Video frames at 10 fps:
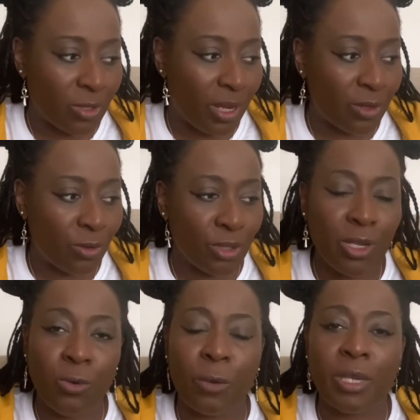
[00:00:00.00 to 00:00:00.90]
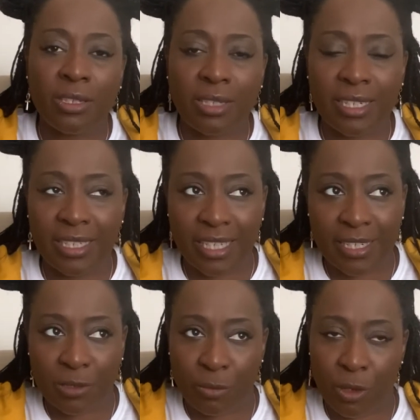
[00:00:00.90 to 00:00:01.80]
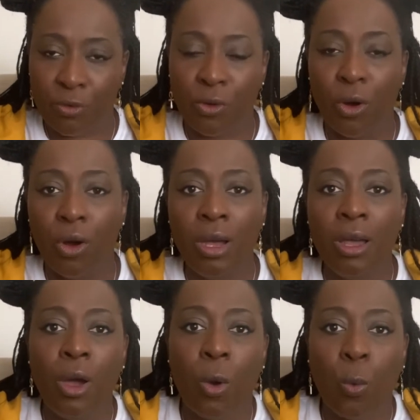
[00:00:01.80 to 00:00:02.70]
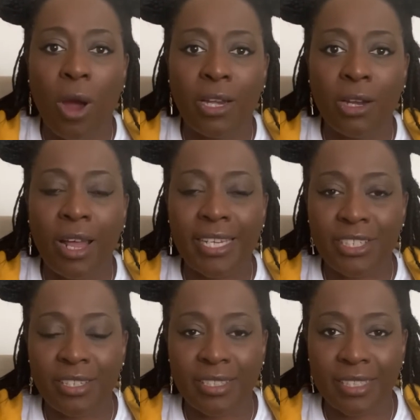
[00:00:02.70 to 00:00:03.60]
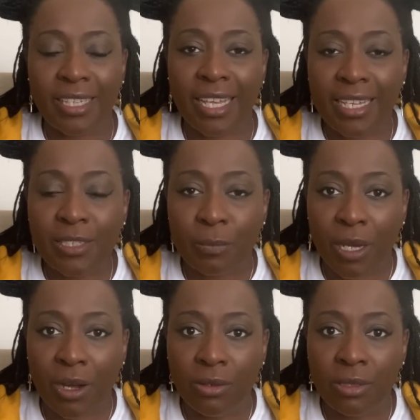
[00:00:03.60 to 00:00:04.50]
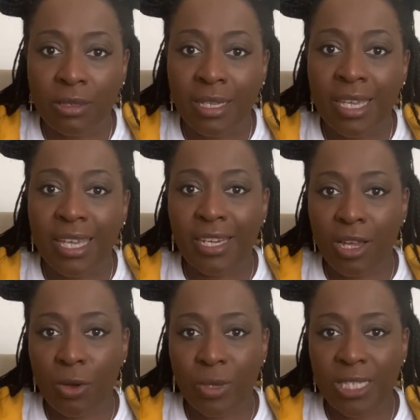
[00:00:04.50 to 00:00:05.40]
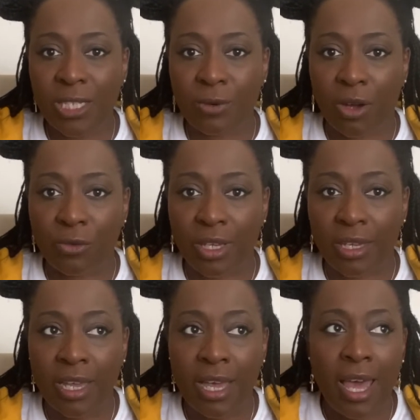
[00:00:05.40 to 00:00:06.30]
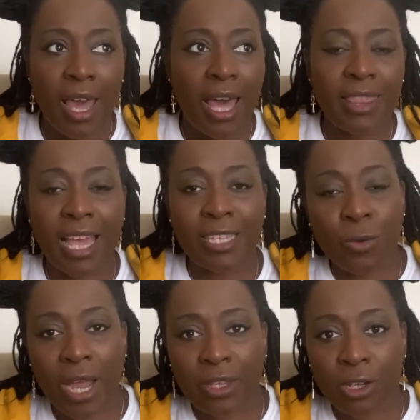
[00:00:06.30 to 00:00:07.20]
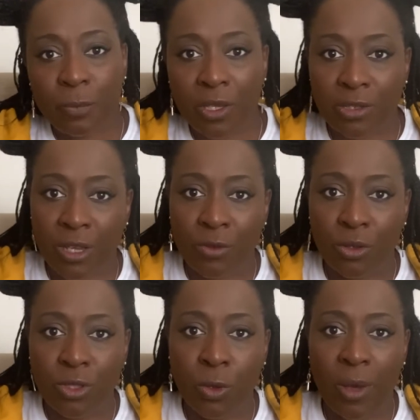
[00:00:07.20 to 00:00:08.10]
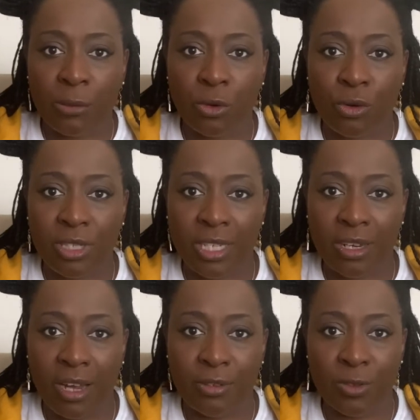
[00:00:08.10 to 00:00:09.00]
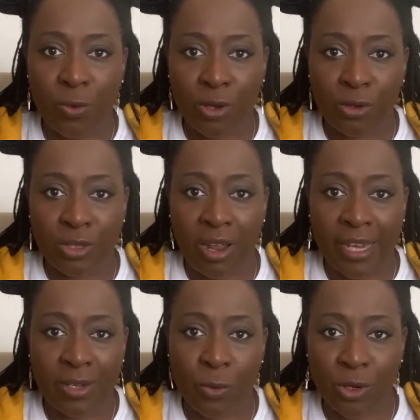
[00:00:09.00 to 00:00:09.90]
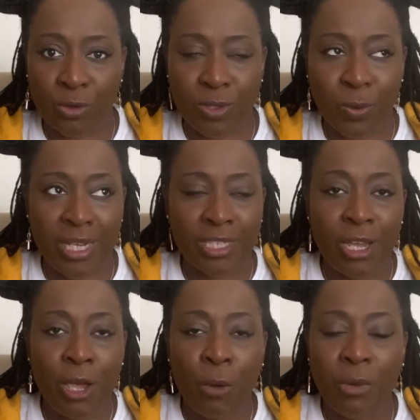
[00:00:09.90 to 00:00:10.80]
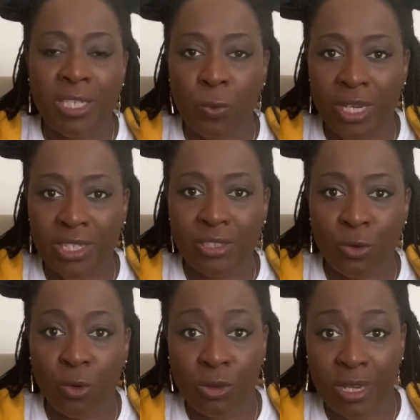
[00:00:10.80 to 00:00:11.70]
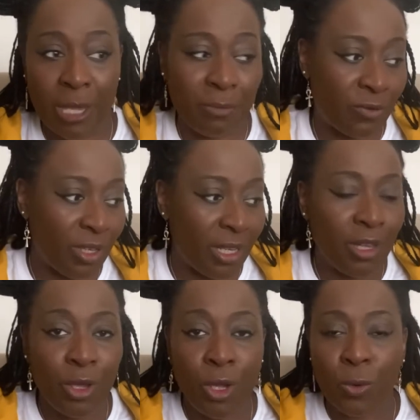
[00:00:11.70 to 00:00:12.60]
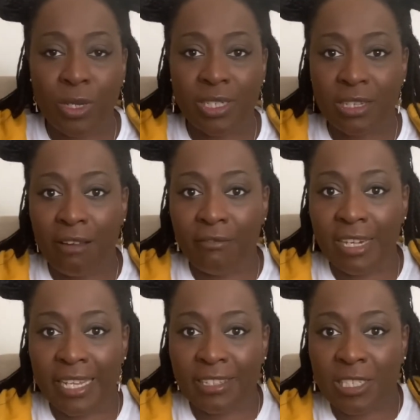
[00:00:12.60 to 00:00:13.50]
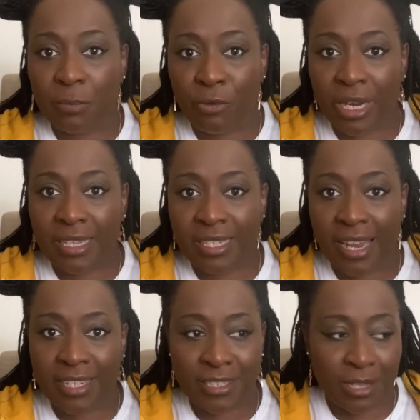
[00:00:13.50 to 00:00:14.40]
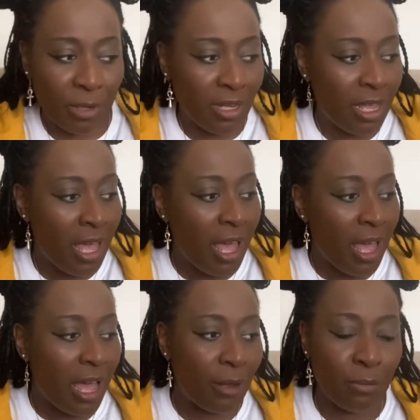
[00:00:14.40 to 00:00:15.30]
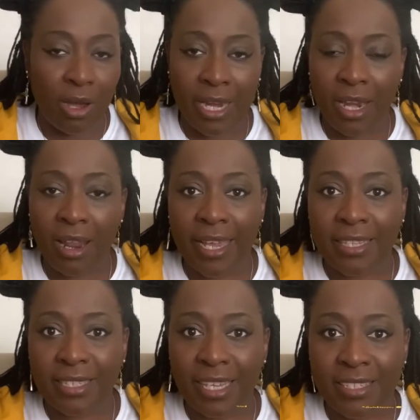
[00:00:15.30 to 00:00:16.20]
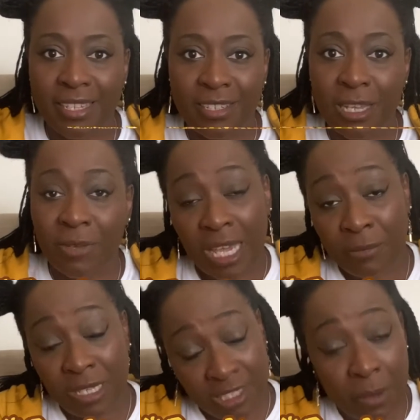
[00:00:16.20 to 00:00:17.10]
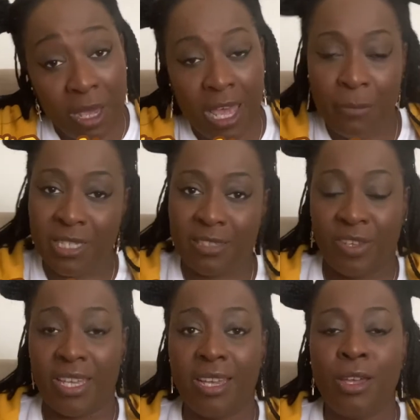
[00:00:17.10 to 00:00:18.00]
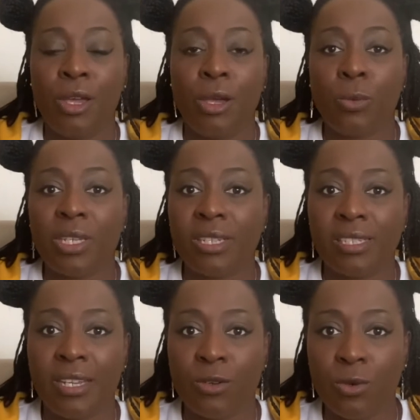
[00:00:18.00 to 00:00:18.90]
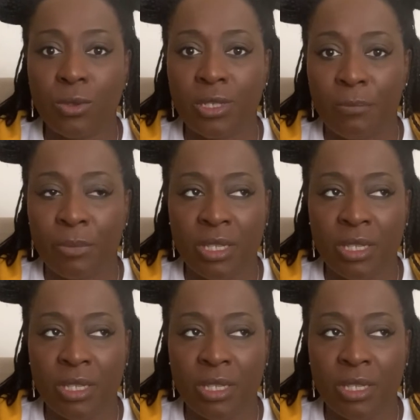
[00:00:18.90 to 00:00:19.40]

So I thought, you know what, because I didn't get Isabelle before, why don't I just get Isabelle in her winter outfit? And that's quite good because I've got two Animal Crossing islands, one on the light and one on the Switch. My Switch is a northern hemisphere, which is currently in spring/summer, and my light is in the summer hemisphere, which is in autumn.